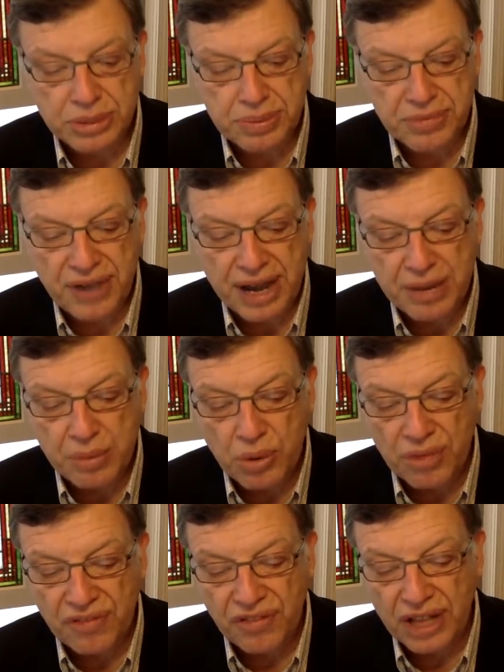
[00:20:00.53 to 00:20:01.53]
provide a
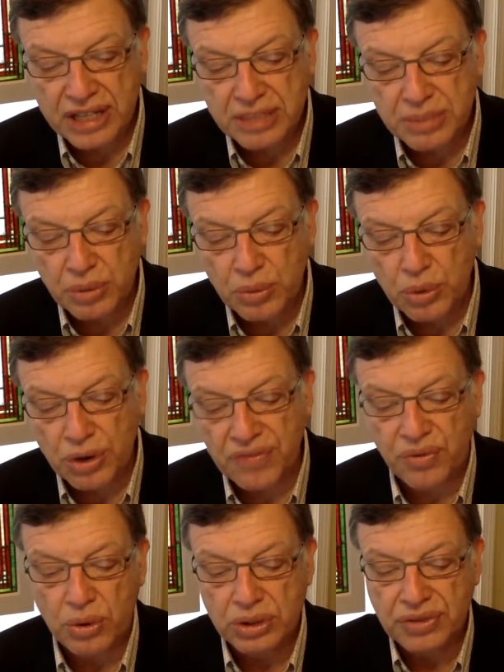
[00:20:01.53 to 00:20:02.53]
more flexible
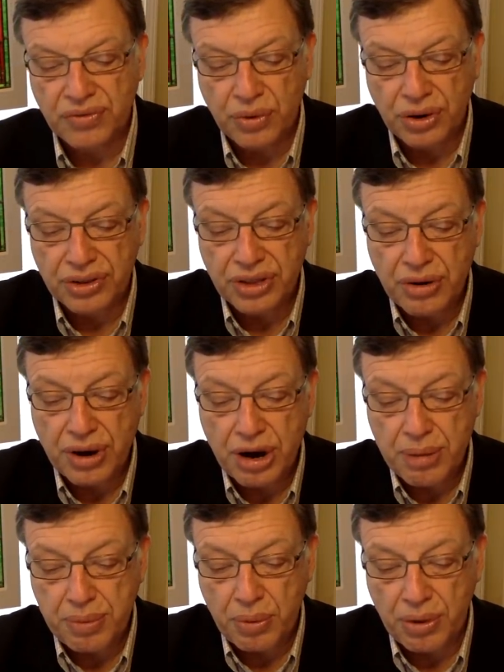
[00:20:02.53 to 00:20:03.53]
workforce for their
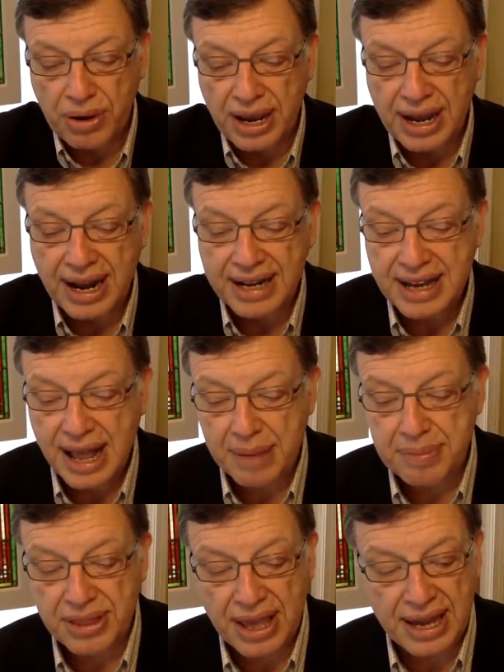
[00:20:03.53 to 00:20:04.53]
airport, and on
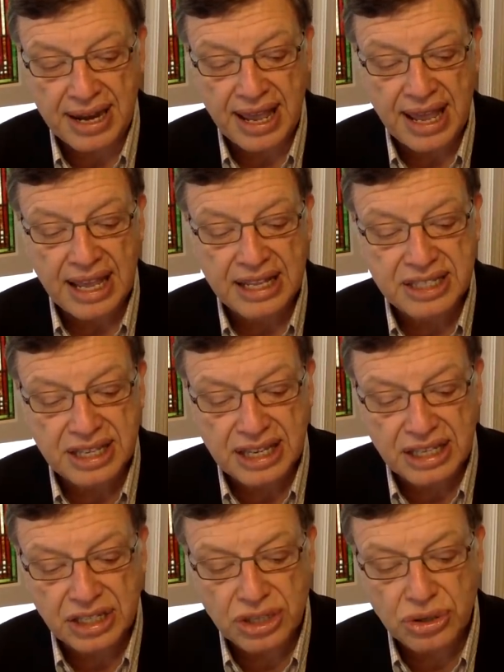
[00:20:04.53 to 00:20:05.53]
top of that, it's
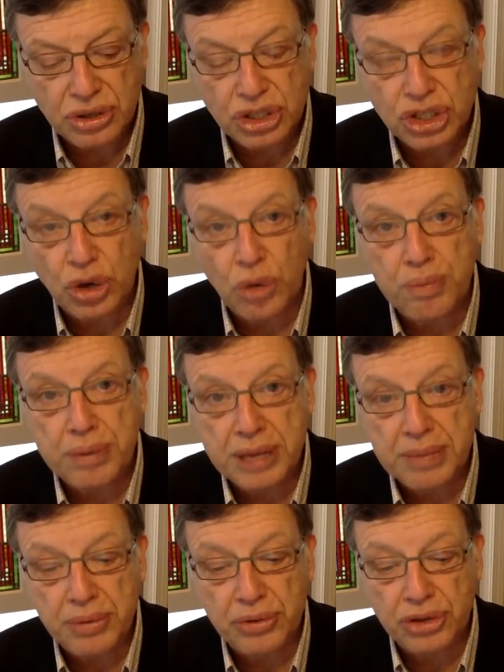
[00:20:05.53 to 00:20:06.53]
easier to show
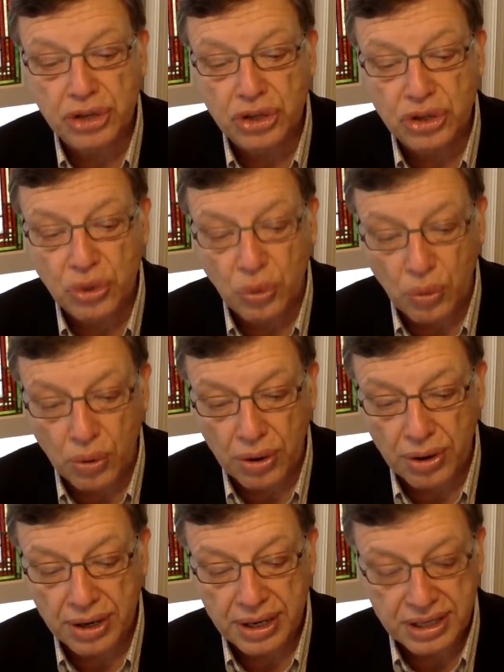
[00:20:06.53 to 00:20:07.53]
people the
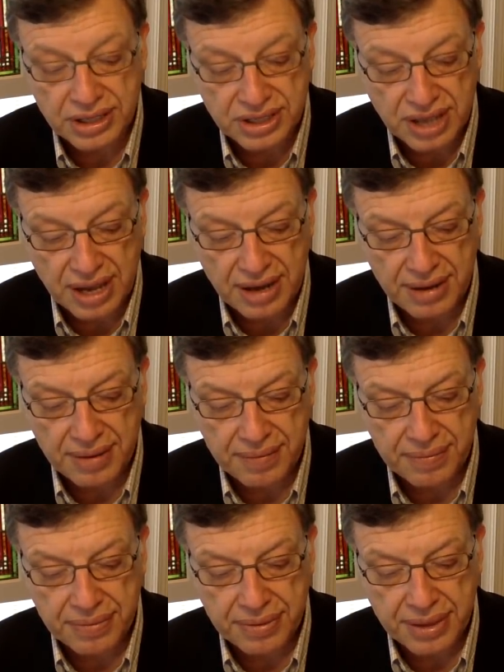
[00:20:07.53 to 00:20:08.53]
door, he said.
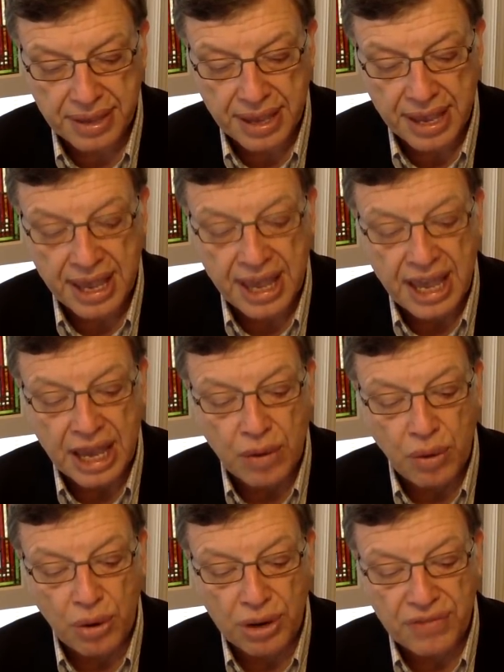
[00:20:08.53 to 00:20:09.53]

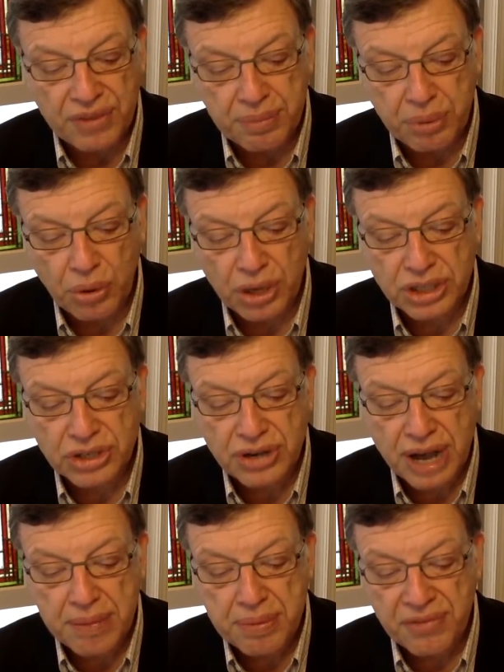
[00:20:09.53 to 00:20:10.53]
Quote, if employees are
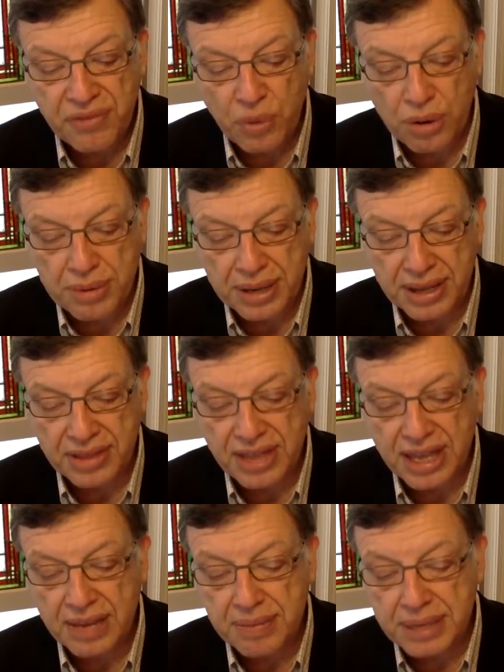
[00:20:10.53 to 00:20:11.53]
not performing, they
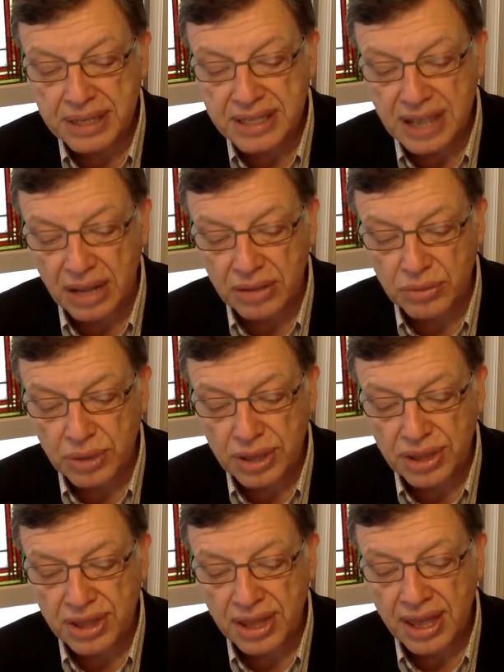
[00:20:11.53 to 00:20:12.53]
can be dealt
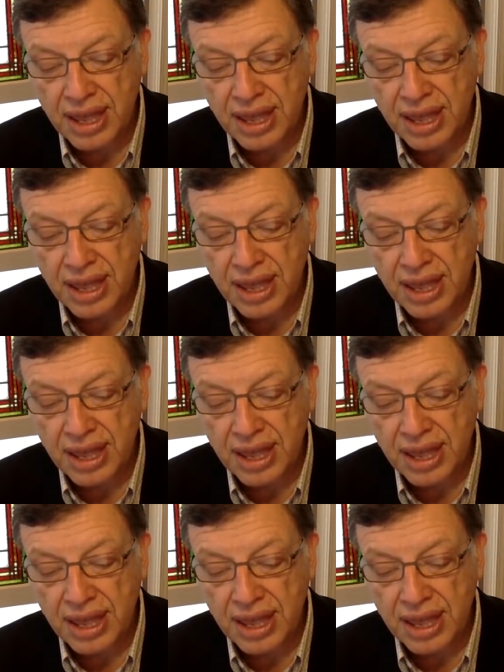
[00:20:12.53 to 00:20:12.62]
with